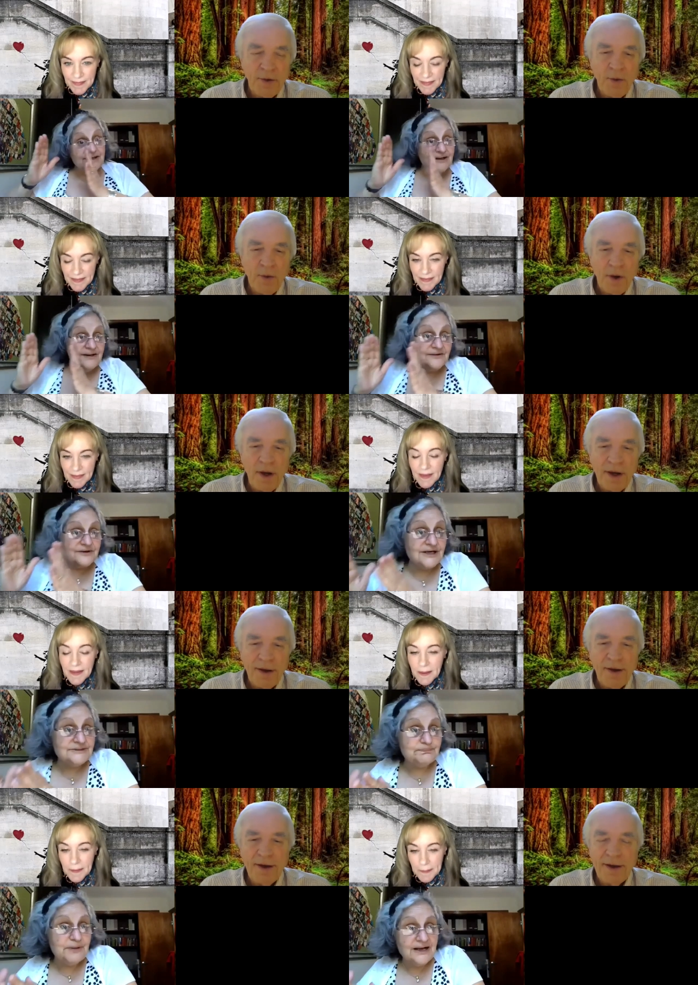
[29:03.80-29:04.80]

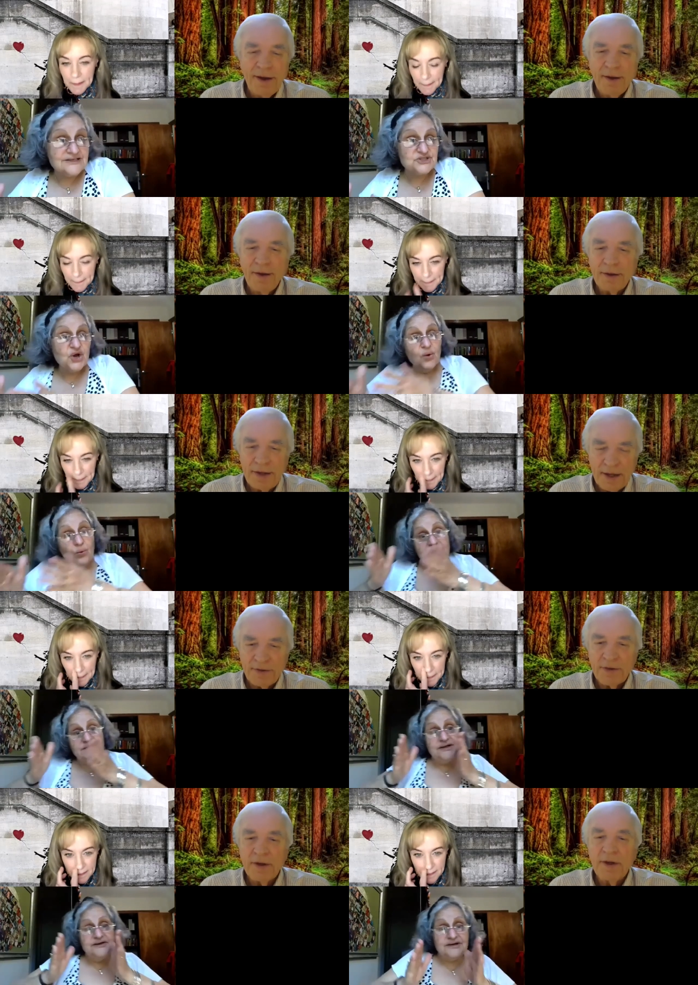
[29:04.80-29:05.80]
Speaker 1: clear-cut past, one
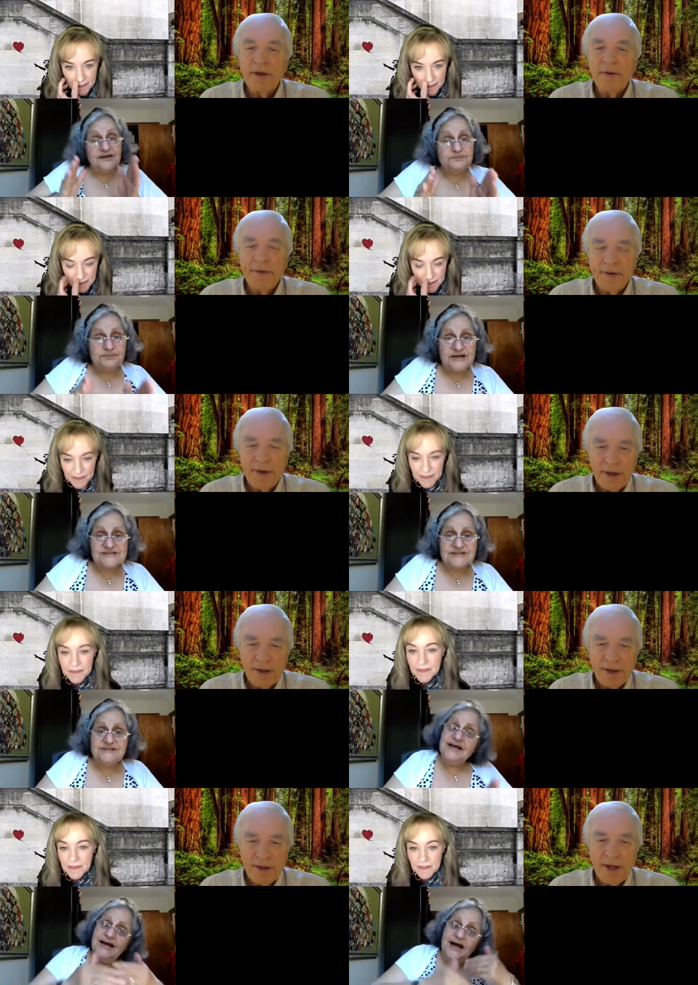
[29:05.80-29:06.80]
clear-cut
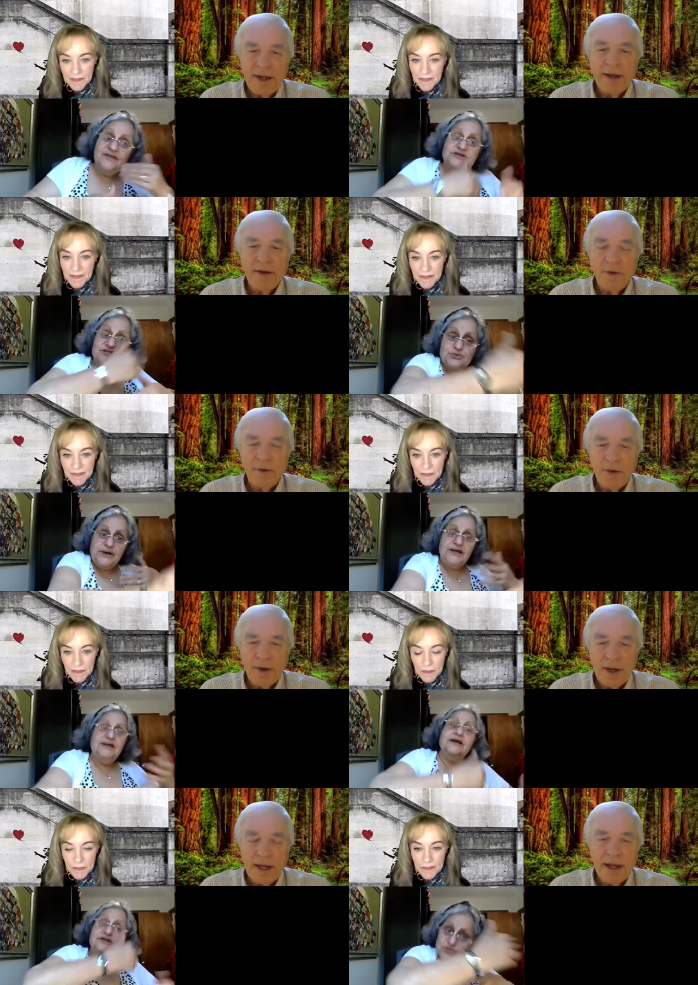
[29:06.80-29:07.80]
present, and this
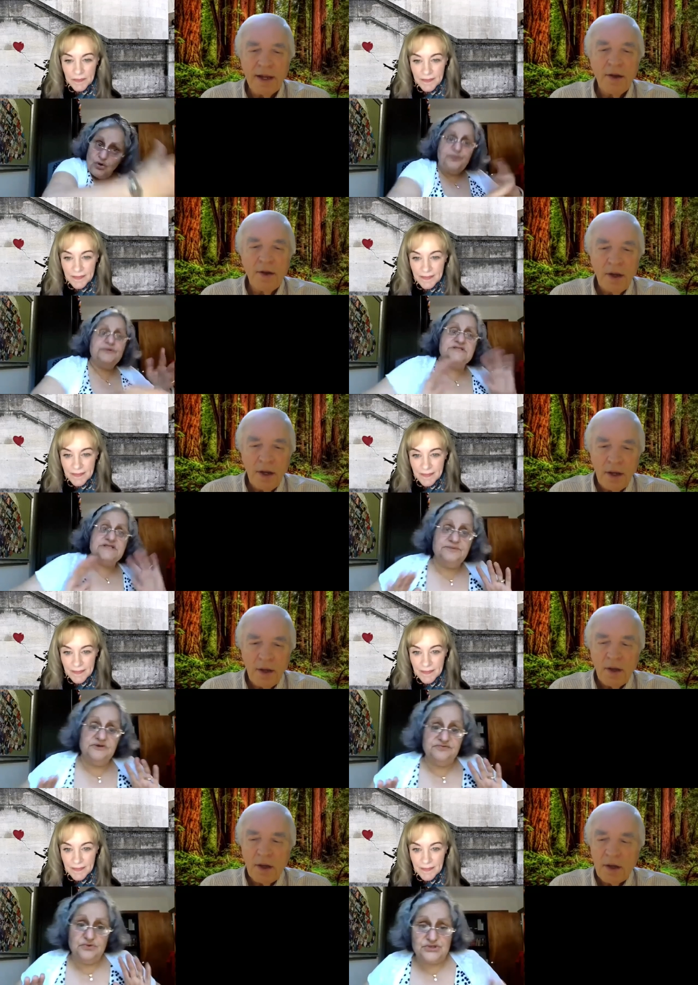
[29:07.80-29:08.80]
way it opens up the
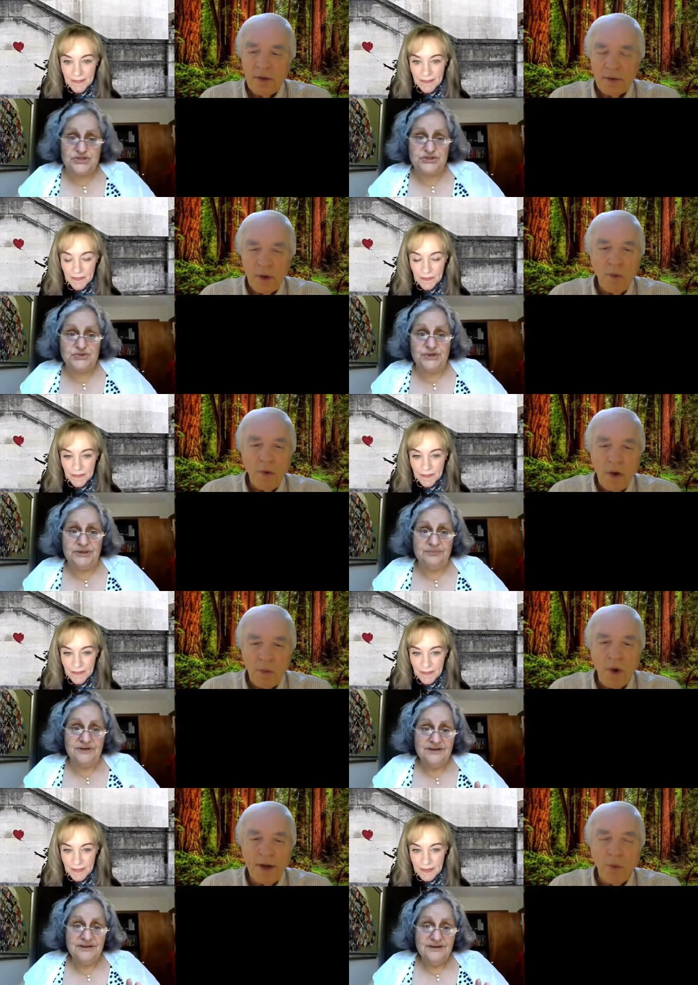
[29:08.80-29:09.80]
future to him.
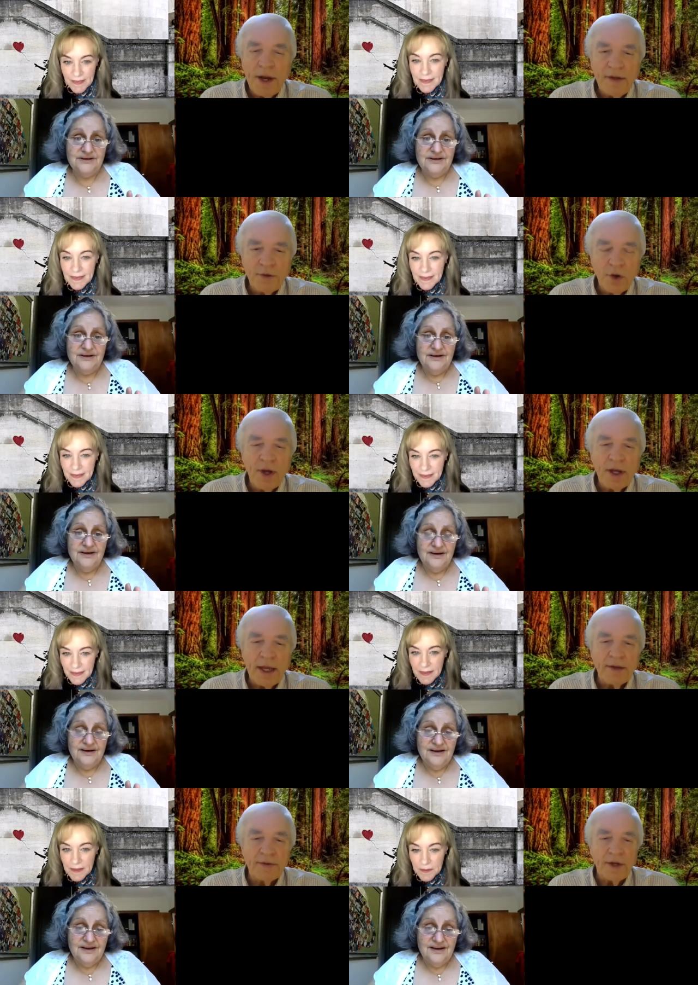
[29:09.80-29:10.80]
Speaker 2: What he's
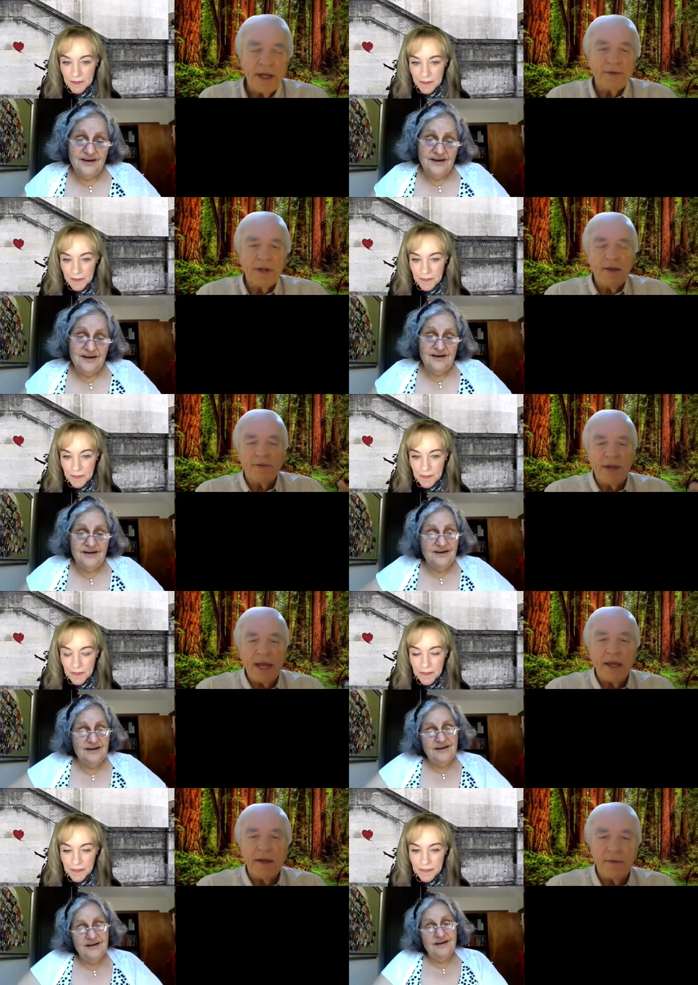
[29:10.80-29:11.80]
doing is he's
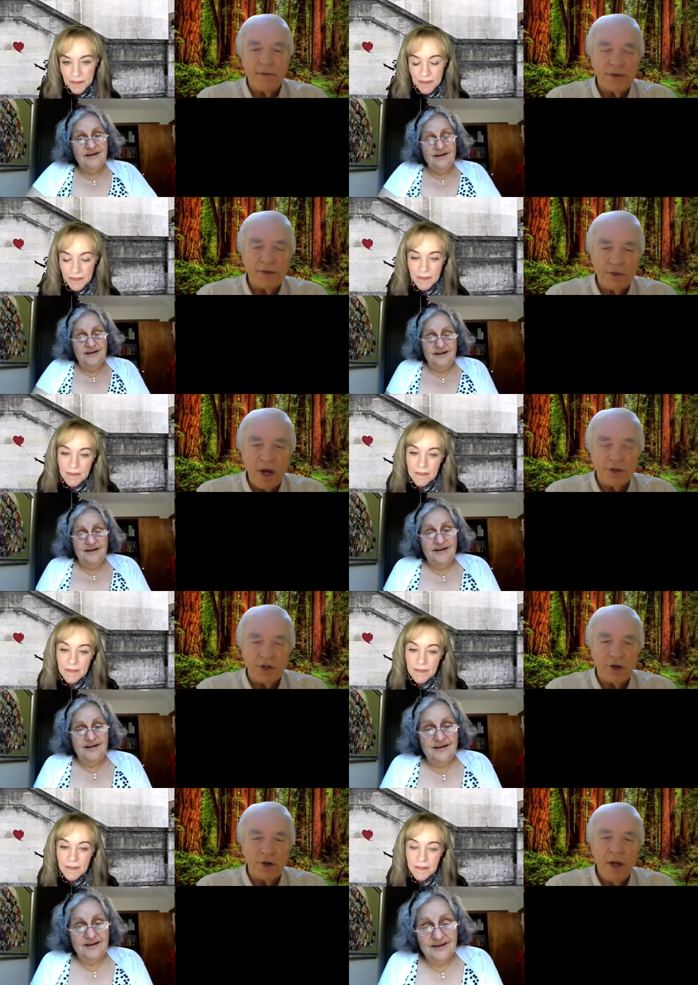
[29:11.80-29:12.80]
taking the
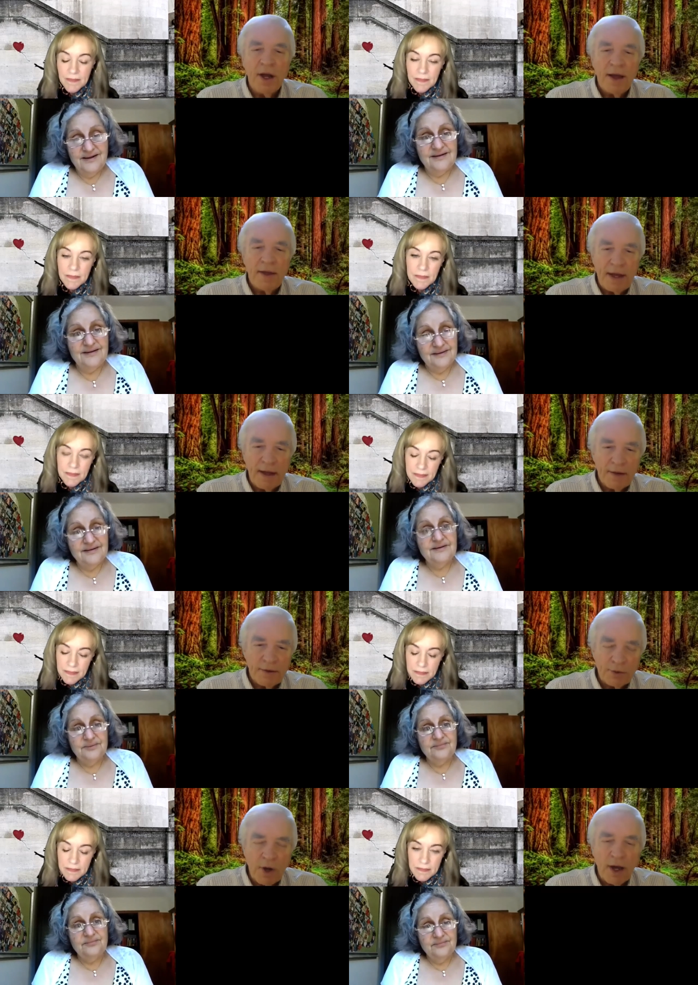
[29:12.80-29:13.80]
structure, the
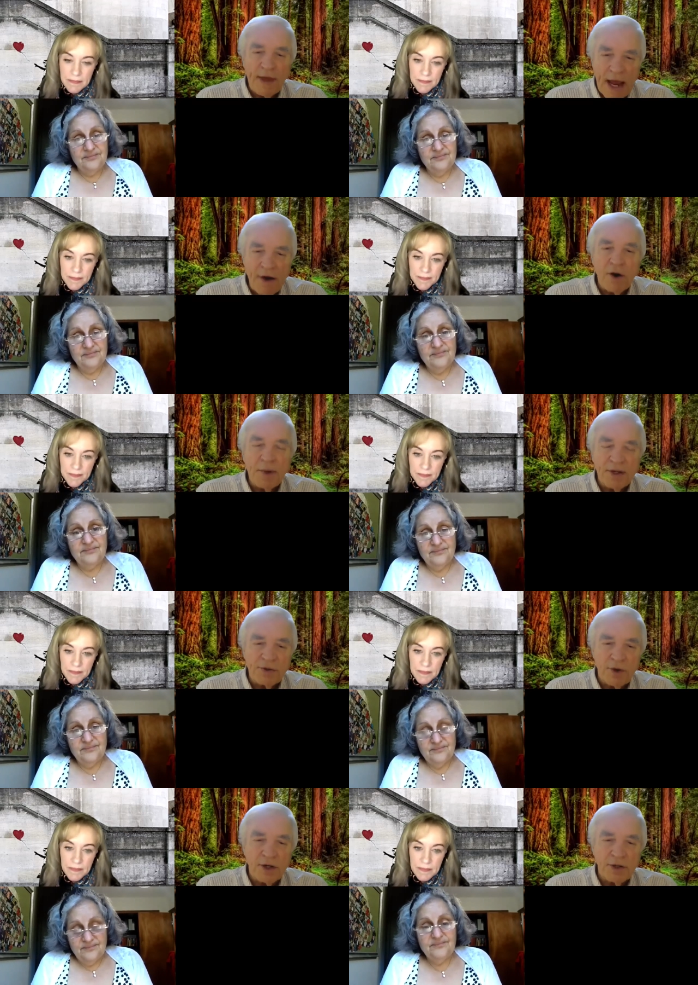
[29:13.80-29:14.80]
Arabic
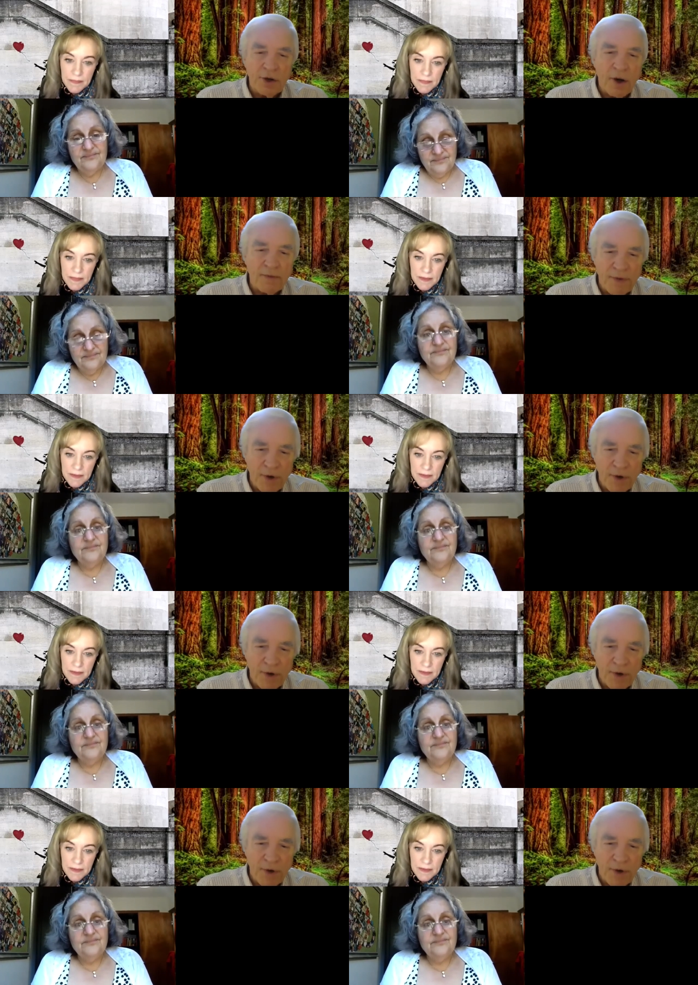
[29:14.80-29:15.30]
structure of